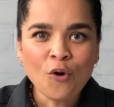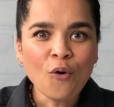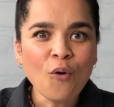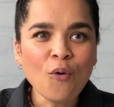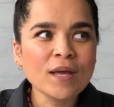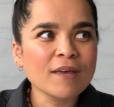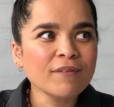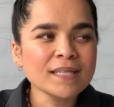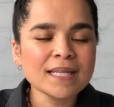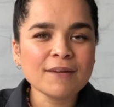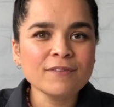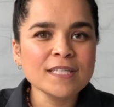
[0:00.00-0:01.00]
Or give a
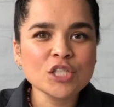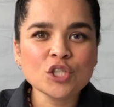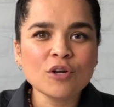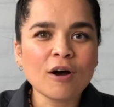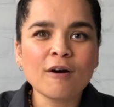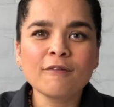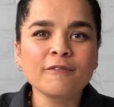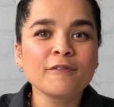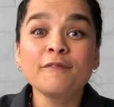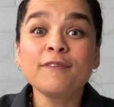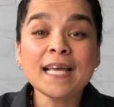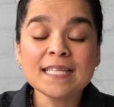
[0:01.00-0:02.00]
definition
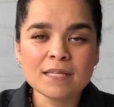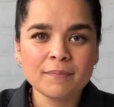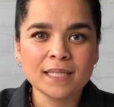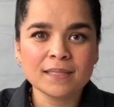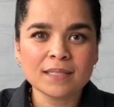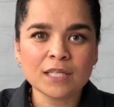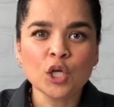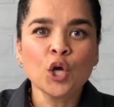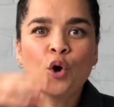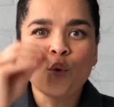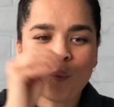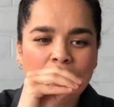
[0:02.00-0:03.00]
of flexibility,
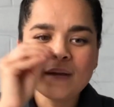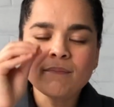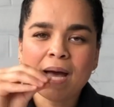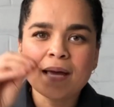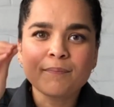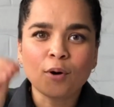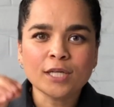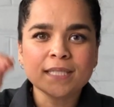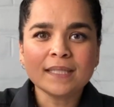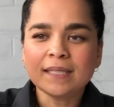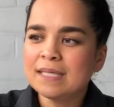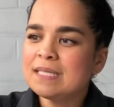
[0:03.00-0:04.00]
when my
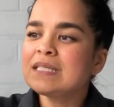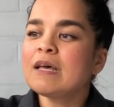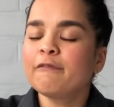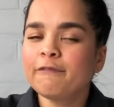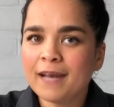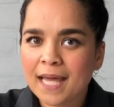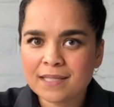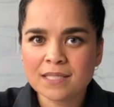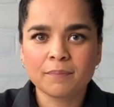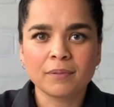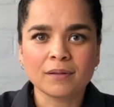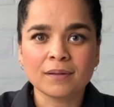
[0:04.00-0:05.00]
body is
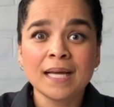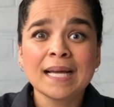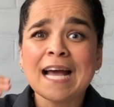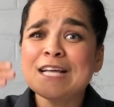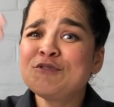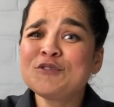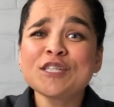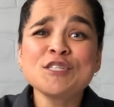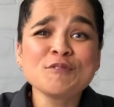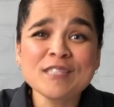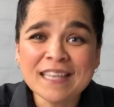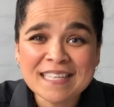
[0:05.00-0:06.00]
flexible. Guys, you're just
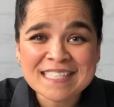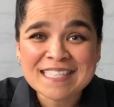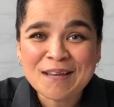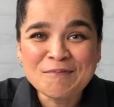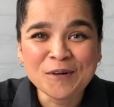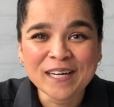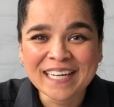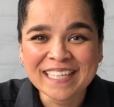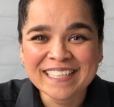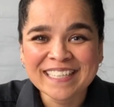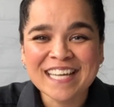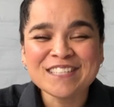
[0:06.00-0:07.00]
using the same
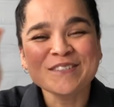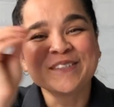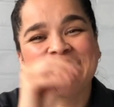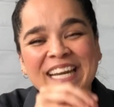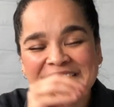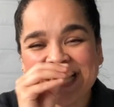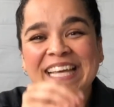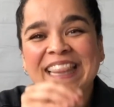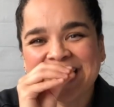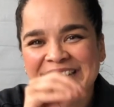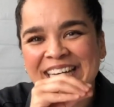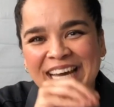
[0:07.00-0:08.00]
word. That's already in
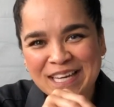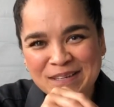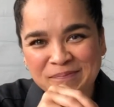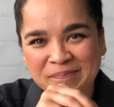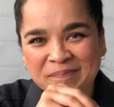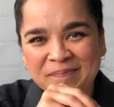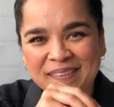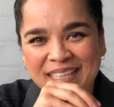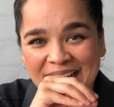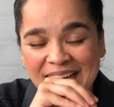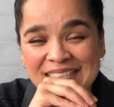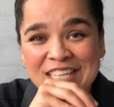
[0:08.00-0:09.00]
the name,
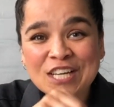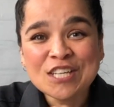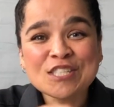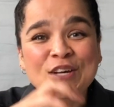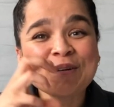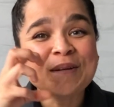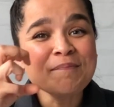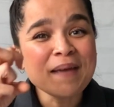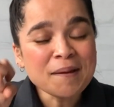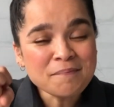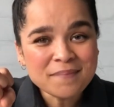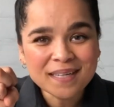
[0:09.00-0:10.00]
right? So
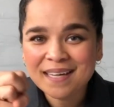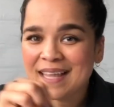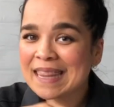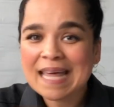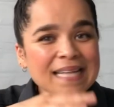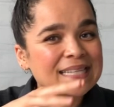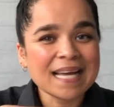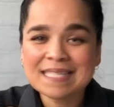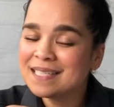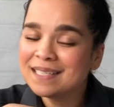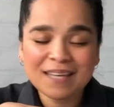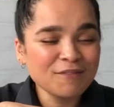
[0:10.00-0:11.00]
remember, that
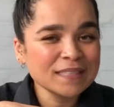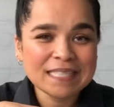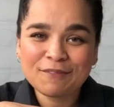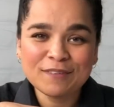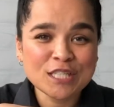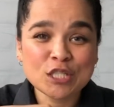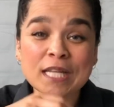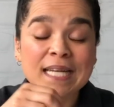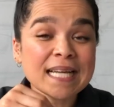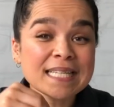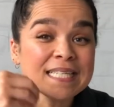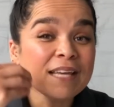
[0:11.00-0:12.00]
doesn't give a definition. That
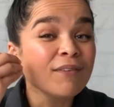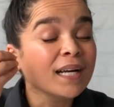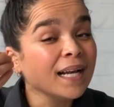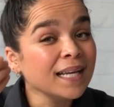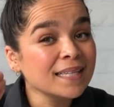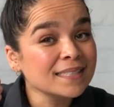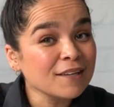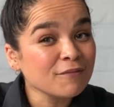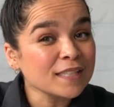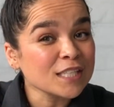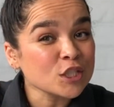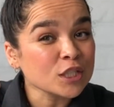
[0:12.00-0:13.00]
doesn't give a clear
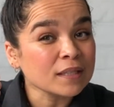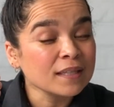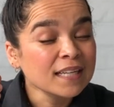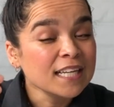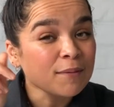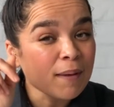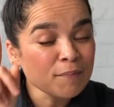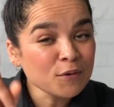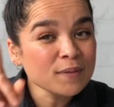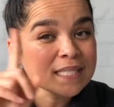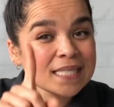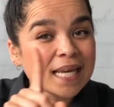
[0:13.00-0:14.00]
definition. Remember
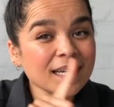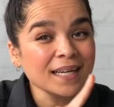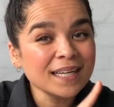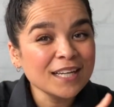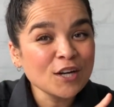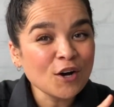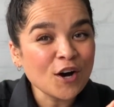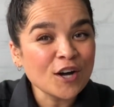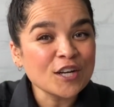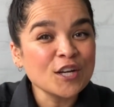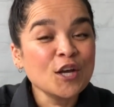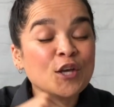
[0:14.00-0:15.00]
we said earlier
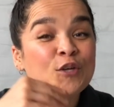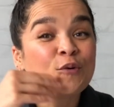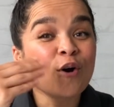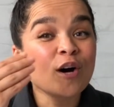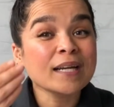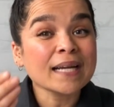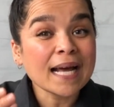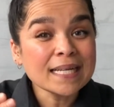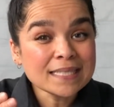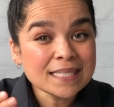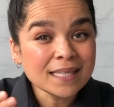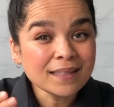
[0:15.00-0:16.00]
on, you are
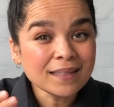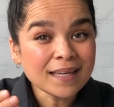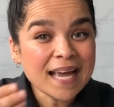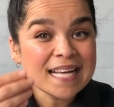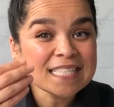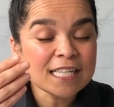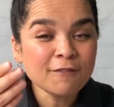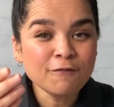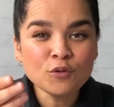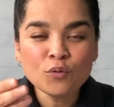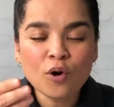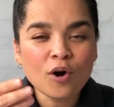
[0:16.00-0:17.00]
writing as if
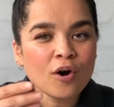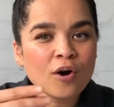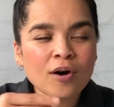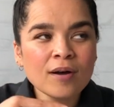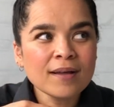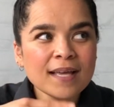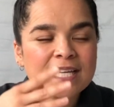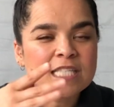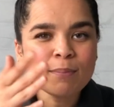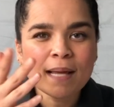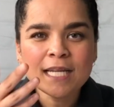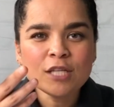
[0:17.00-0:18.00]
you are
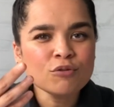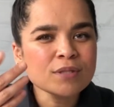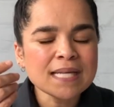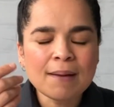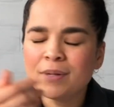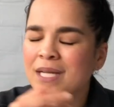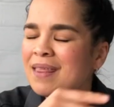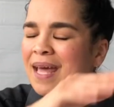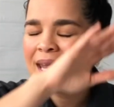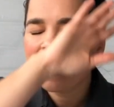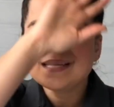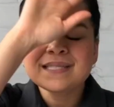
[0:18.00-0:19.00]
explaining to somebody
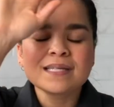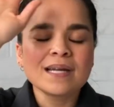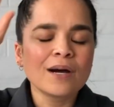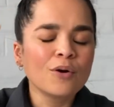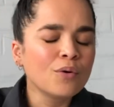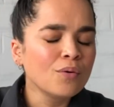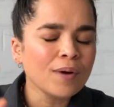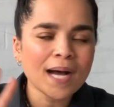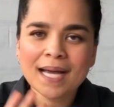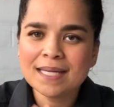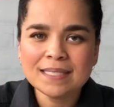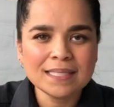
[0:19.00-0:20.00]
that has no
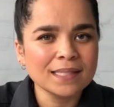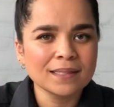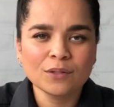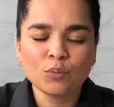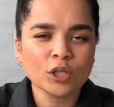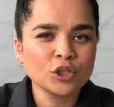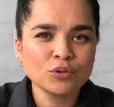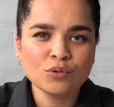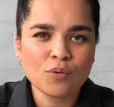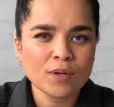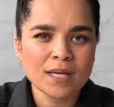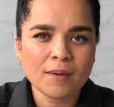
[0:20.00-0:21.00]
idea what you're talking